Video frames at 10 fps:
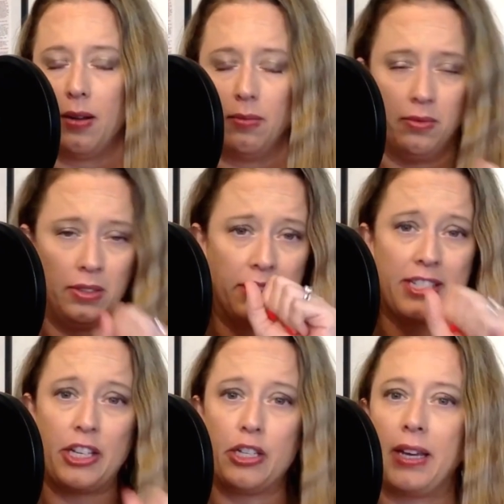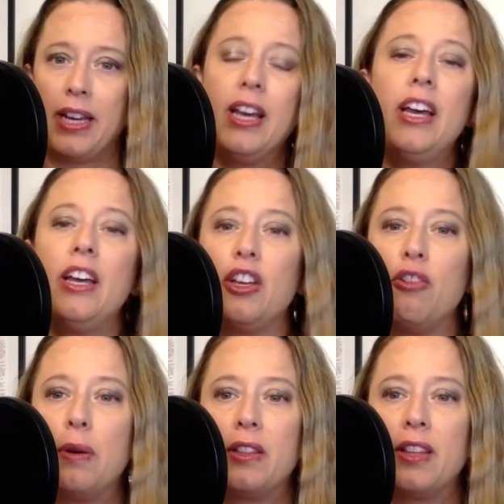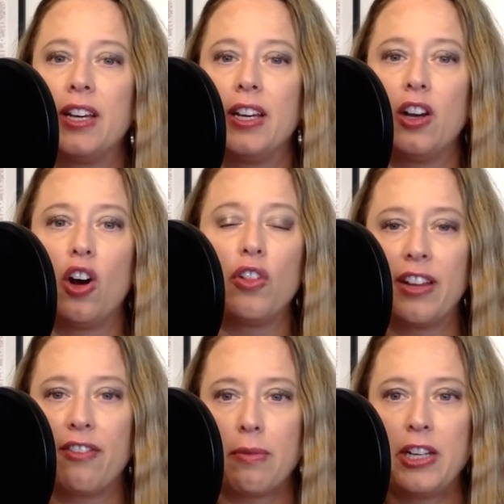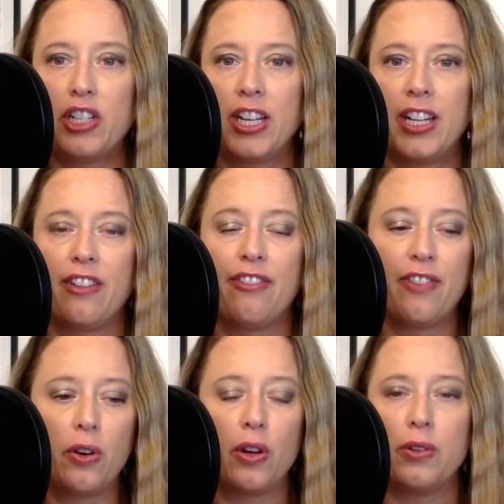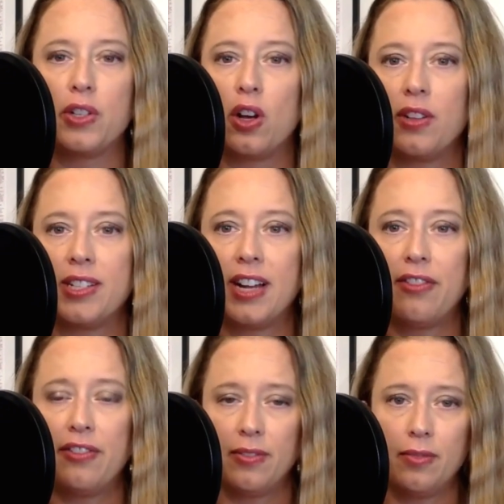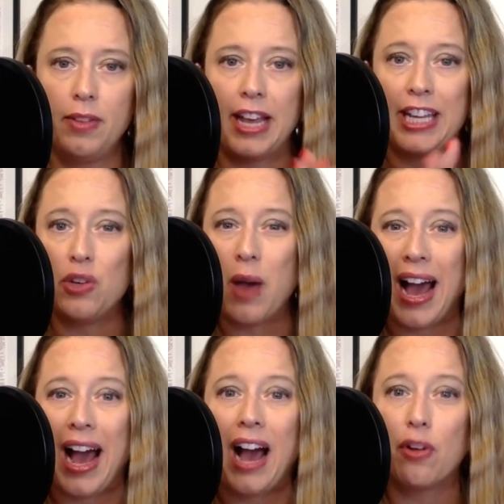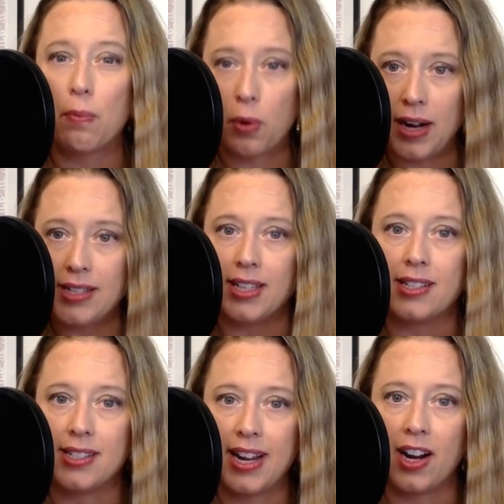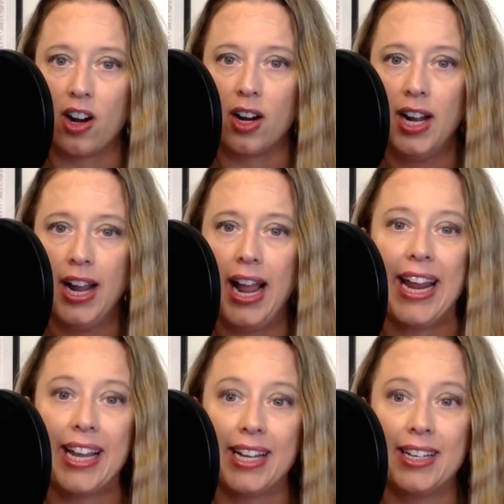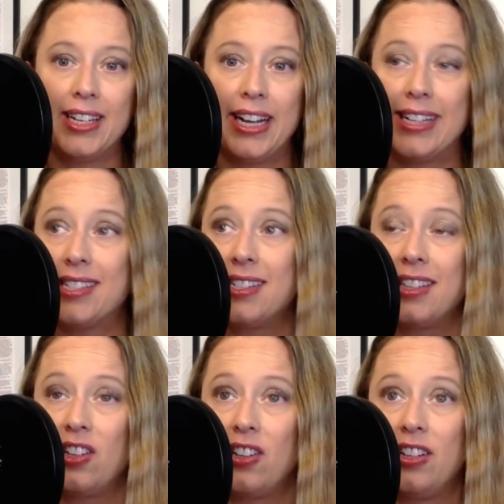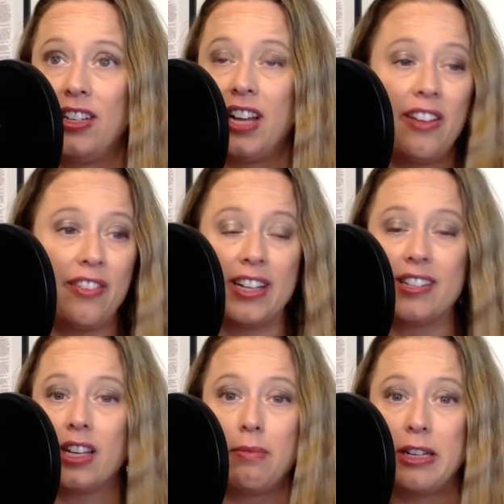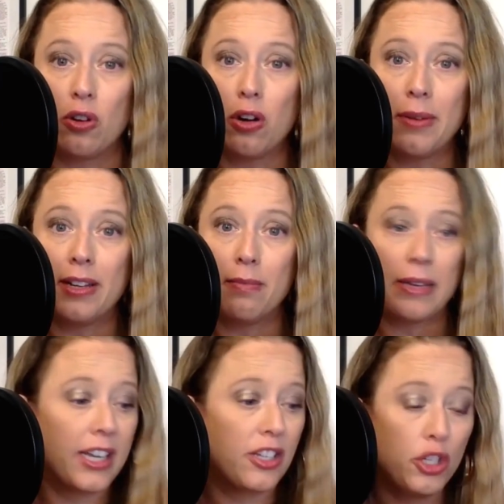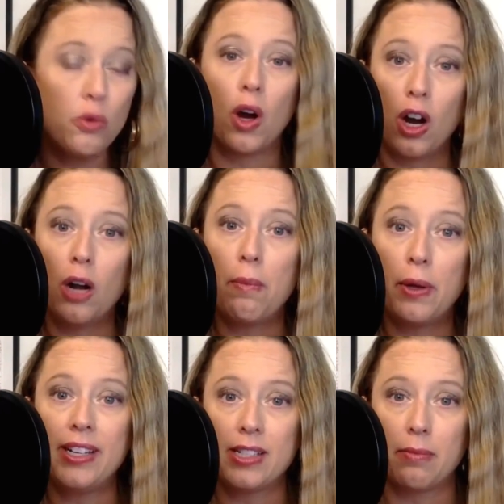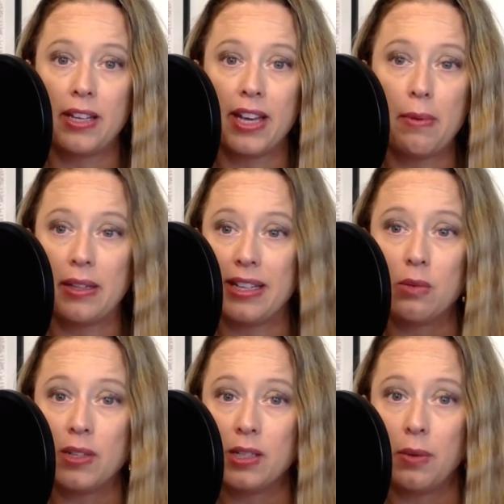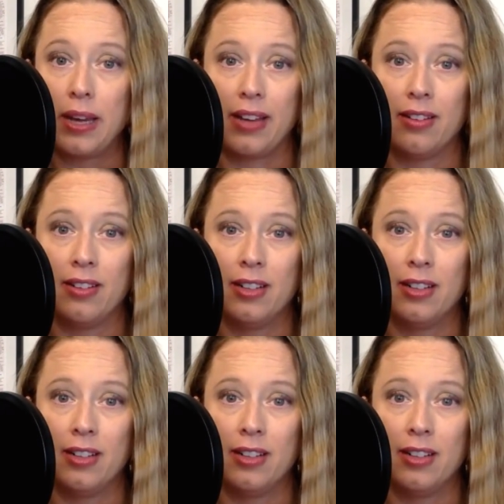Excuse me, you've put all the information in, the photos, all the stuff, and you have a presence there. And none of it is going to be dormant because you are putting something up at least once a week.